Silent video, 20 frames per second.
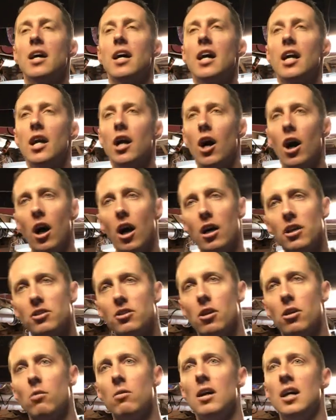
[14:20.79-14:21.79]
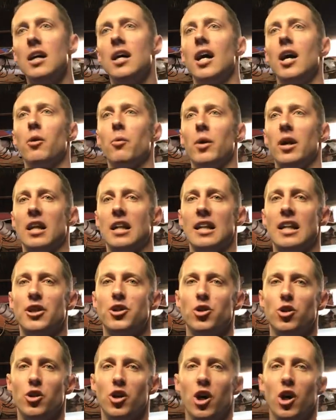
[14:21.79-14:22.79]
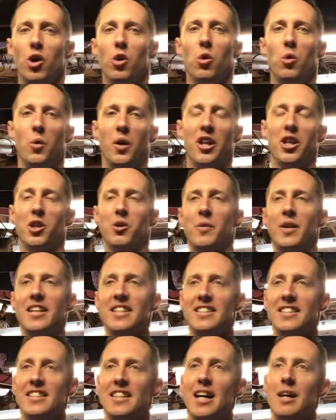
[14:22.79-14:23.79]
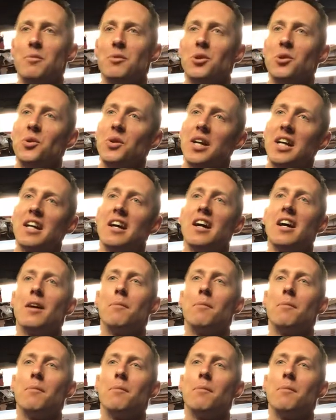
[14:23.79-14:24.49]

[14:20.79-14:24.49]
And also, I wanted to let you know one of the reasons I'm doing